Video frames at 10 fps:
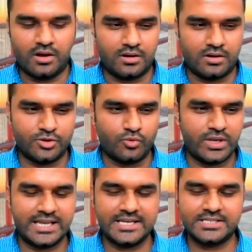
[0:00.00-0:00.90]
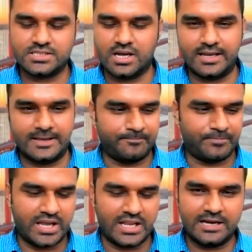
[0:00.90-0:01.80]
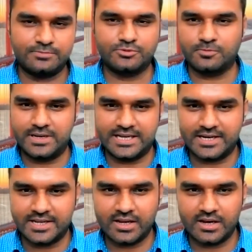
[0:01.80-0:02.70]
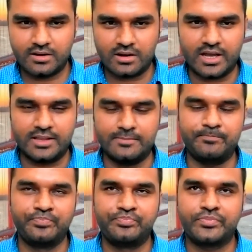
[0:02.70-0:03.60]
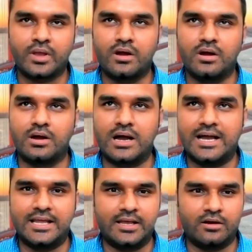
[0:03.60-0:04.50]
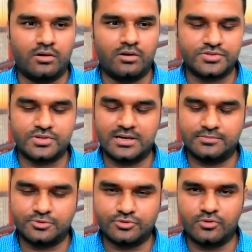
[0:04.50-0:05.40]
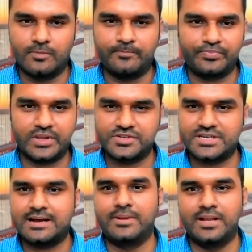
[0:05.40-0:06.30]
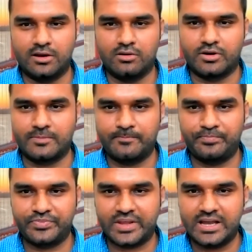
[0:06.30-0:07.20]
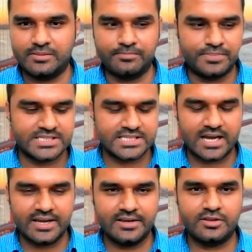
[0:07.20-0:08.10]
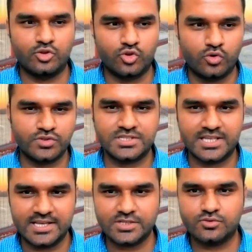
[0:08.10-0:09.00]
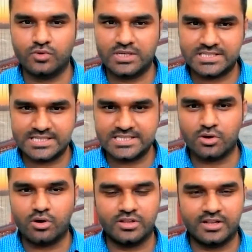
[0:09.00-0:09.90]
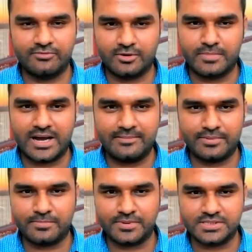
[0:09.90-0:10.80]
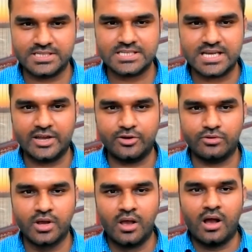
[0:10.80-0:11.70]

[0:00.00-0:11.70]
on the weekends, I love to play cricket, and I also love to travel a lot. And beside those things, is only for my purposes, I